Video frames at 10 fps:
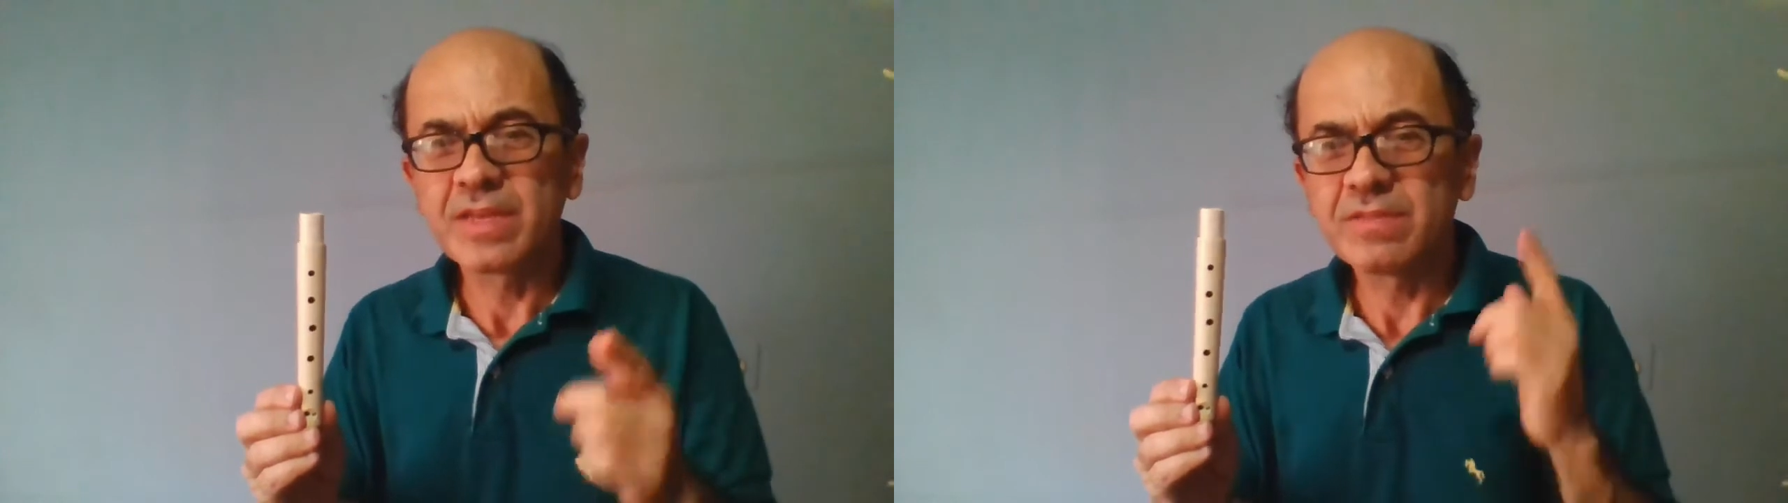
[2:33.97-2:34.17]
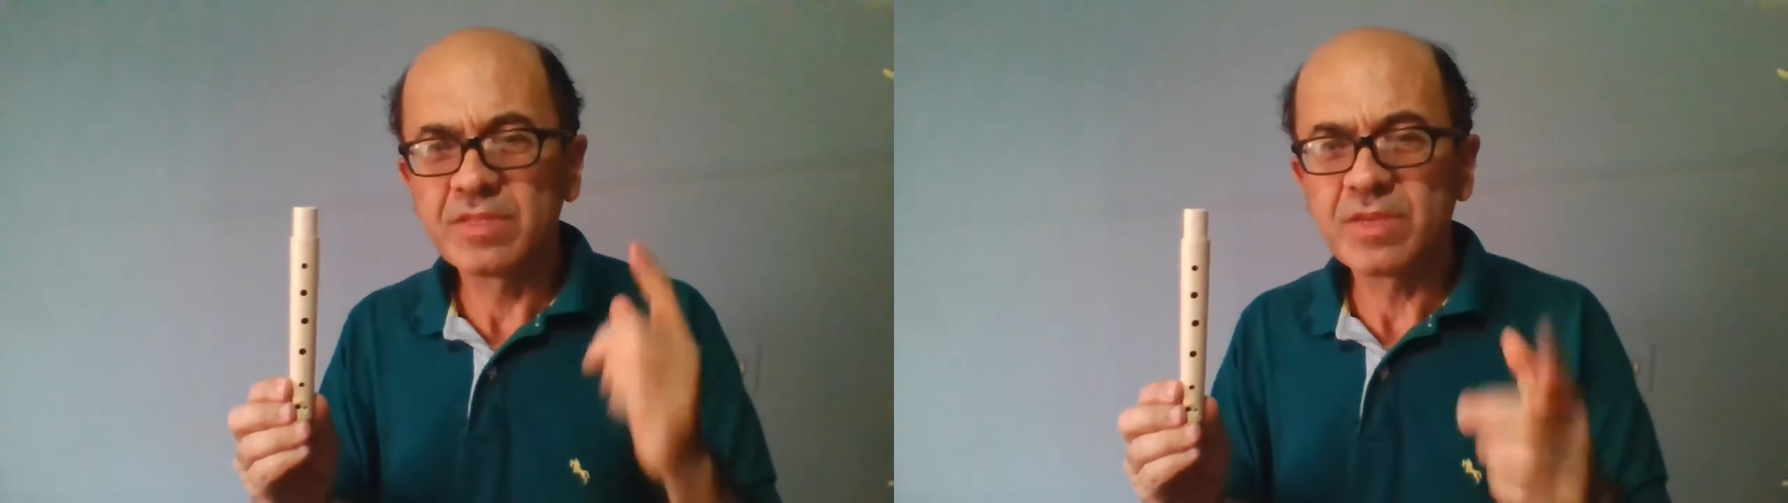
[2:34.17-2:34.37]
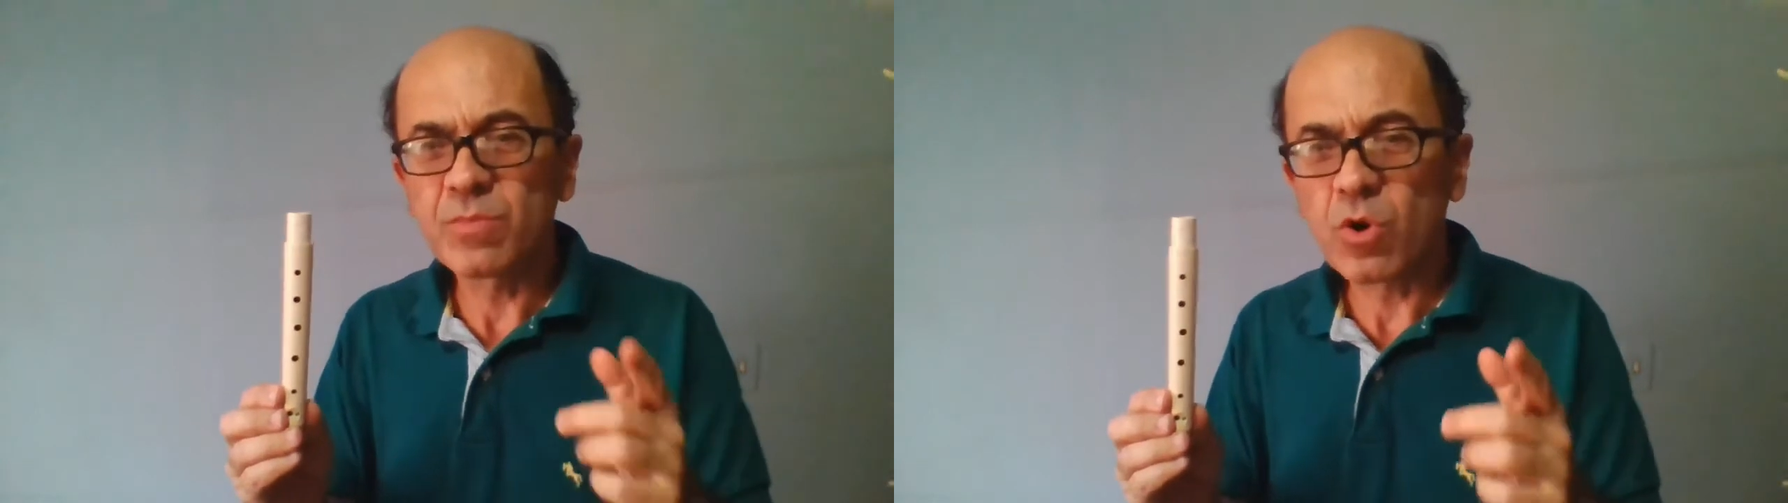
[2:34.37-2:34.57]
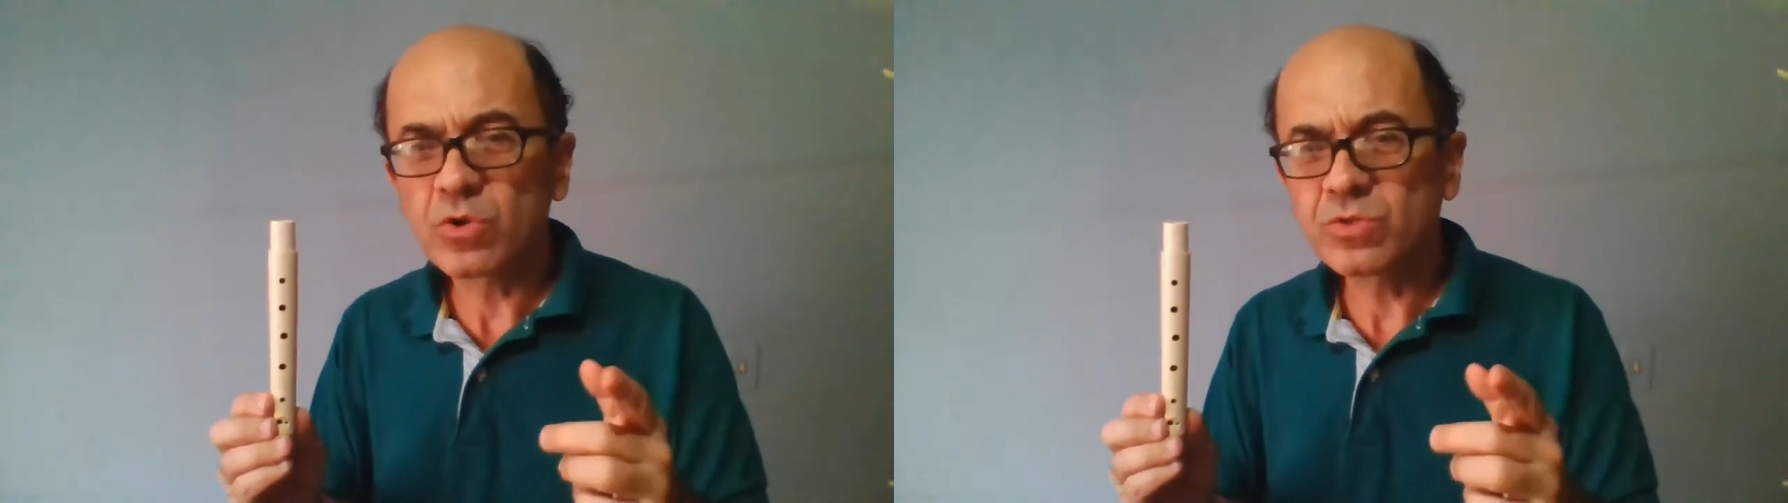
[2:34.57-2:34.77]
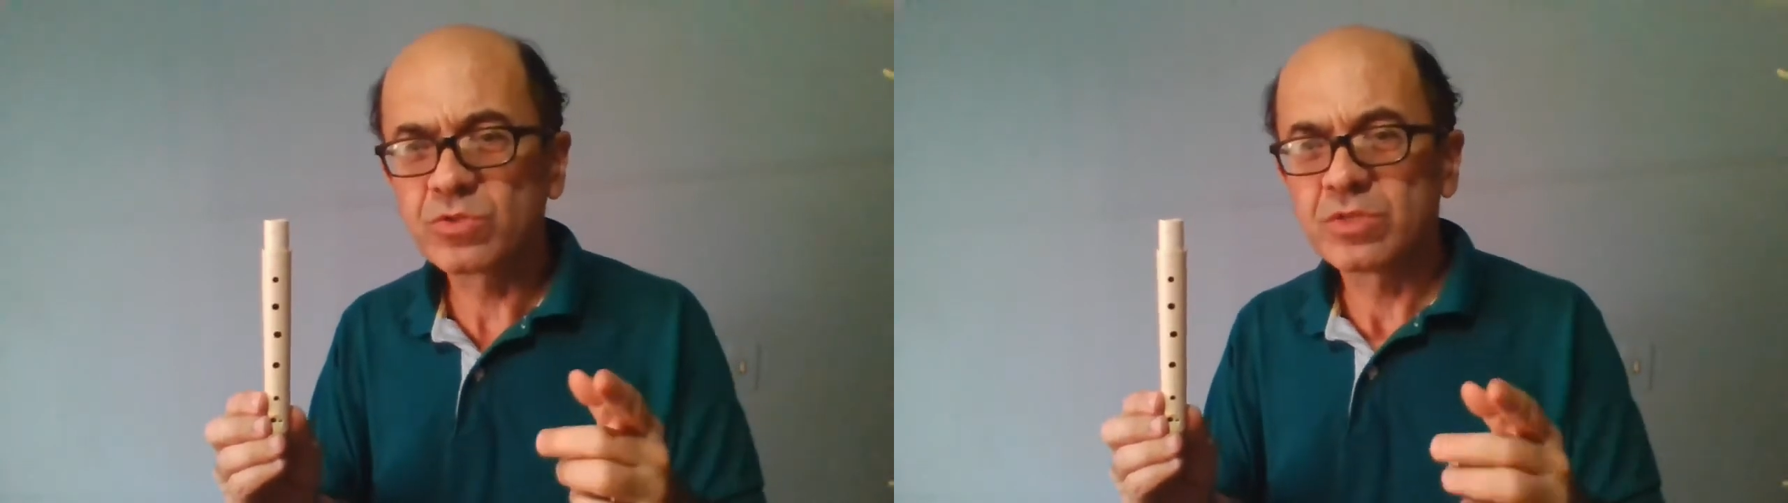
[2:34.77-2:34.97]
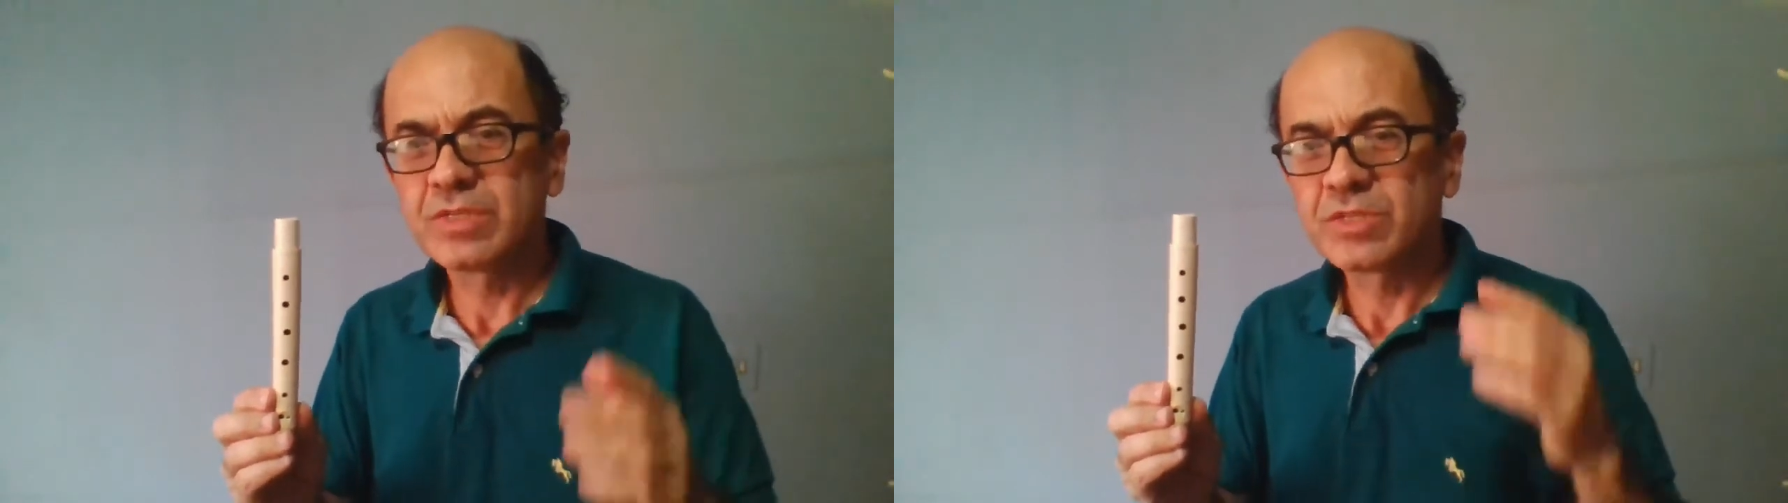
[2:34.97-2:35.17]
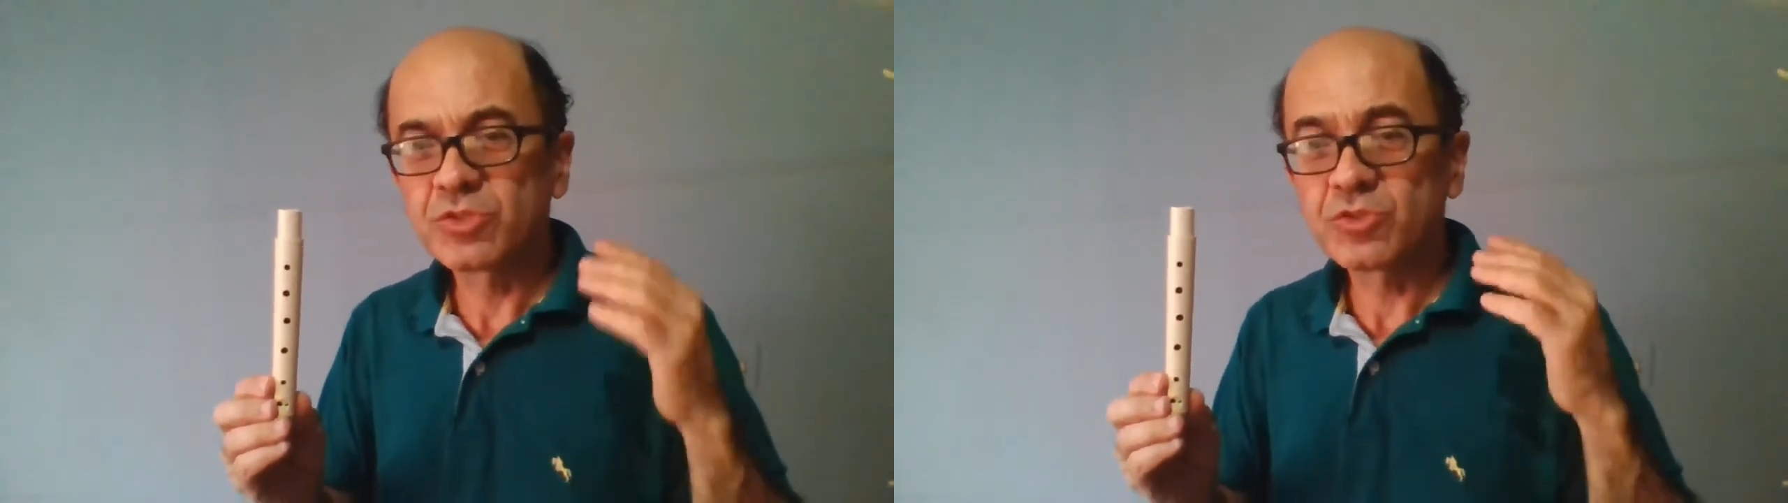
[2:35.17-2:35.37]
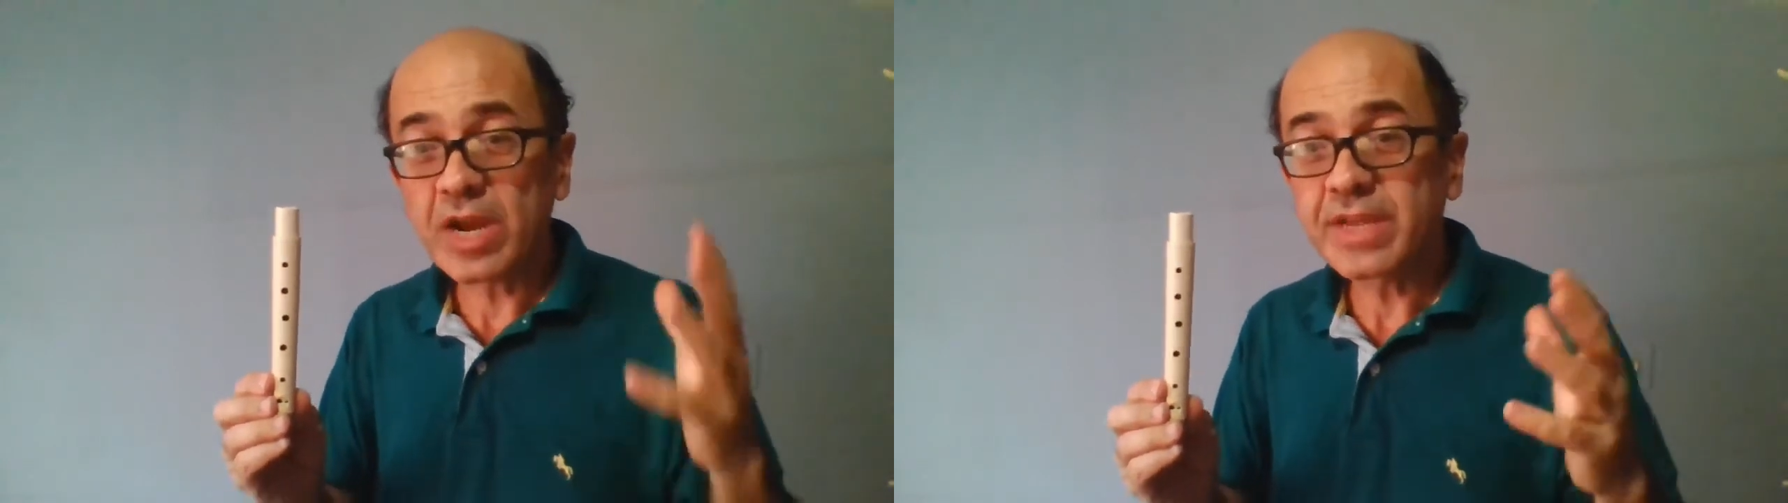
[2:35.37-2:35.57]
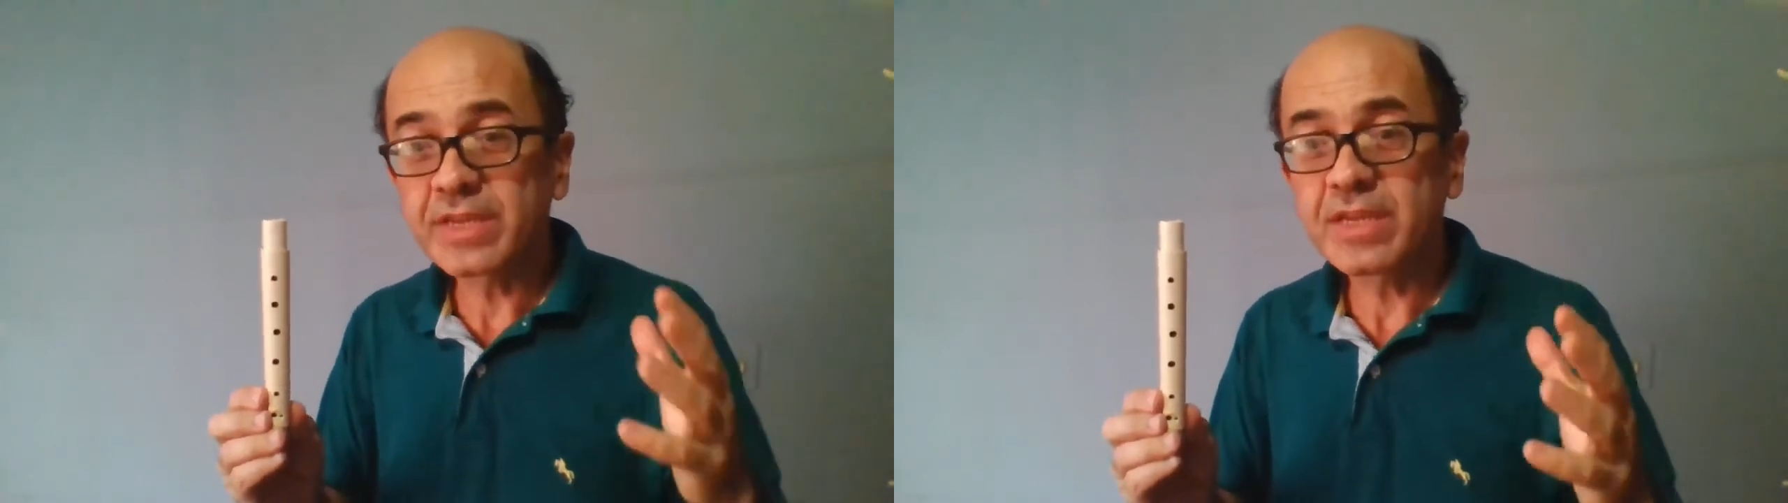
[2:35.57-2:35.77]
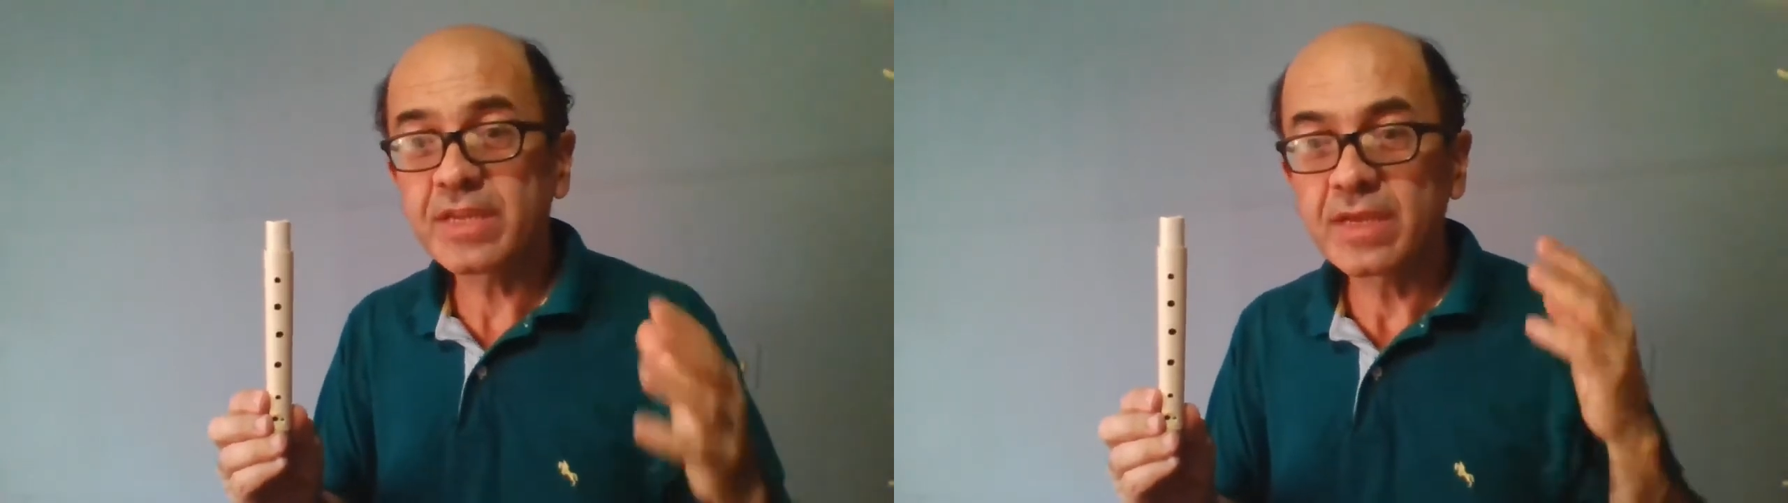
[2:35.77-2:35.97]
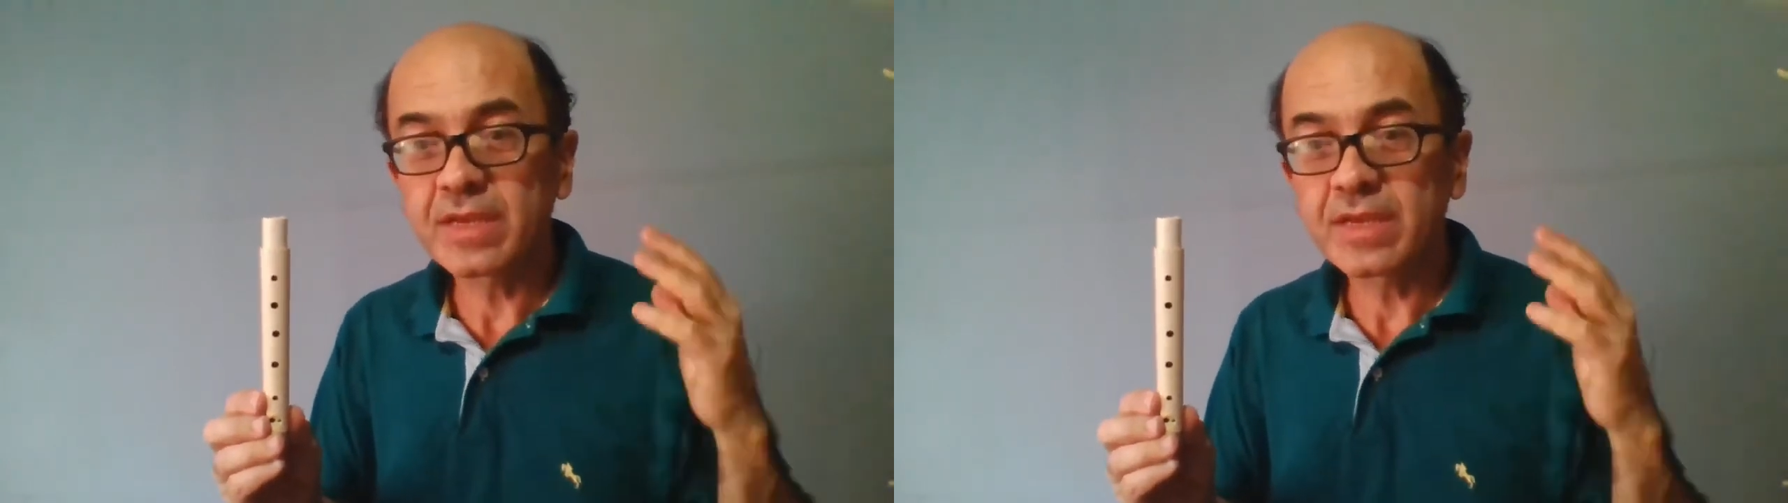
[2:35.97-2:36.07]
the most striking